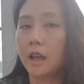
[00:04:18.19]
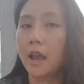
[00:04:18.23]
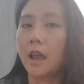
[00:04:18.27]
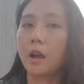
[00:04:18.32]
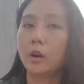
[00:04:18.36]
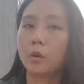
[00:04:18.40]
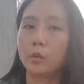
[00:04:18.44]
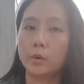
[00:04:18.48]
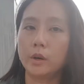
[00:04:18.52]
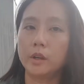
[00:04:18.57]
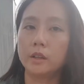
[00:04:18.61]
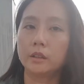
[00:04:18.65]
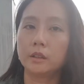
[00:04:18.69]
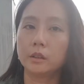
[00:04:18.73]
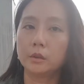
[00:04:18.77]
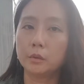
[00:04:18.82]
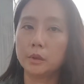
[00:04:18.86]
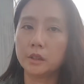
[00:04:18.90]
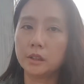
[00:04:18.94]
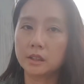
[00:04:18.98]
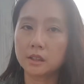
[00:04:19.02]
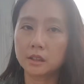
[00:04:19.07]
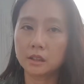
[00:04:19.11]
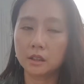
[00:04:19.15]
And when the
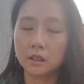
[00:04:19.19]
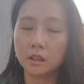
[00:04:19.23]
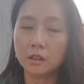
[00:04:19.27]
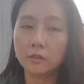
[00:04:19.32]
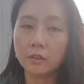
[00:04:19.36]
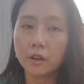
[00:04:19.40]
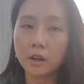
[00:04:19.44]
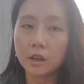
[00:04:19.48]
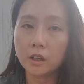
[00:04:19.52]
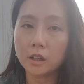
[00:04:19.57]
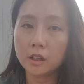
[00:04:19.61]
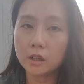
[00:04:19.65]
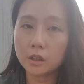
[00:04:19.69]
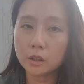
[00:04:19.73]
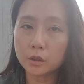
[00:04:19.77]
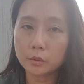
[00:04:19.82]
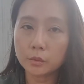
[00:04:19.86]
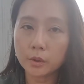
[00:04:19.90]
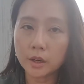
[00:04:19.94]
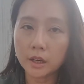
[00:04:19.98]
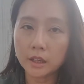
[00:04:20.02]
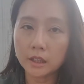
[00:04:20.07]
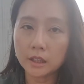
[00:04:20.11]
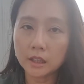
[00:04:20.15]
receiver is
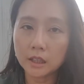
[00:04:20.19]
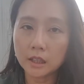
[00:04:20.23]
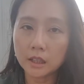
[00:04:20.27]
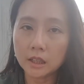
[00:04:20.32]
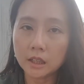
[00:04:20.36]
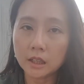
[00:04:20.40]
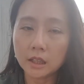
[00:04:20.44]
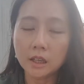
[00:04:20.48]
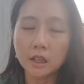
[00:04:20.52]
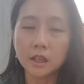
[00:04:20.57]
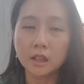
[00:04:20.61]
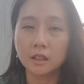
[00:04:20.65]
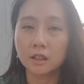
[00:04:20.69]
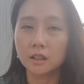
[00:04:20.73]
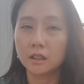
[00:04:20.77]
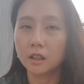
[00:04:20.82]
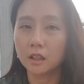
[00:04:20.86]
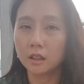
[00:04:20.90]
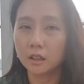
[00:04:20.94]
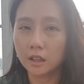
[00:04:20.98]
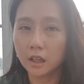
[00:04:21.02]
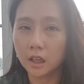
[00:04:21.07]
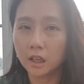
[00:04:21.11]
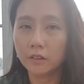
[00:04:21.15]
ready,
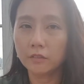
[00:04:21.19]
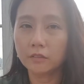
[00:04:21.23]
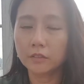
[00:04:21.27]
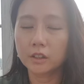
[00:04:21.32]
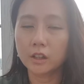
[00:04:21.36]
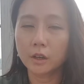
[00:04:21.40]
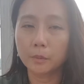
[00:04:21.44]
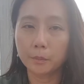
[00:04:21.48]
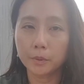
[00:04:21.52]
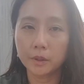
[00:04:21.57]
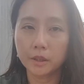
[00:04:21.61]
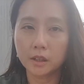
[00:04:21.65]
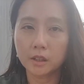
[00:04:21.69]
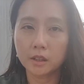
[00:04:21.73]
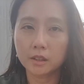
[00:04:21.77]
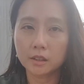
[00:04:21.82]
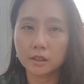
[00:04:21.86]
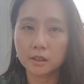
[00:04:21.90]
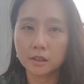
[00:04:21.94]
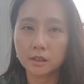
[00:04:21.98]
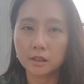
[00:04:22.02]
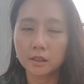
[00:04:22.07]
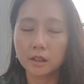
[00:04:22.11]
the gift appears.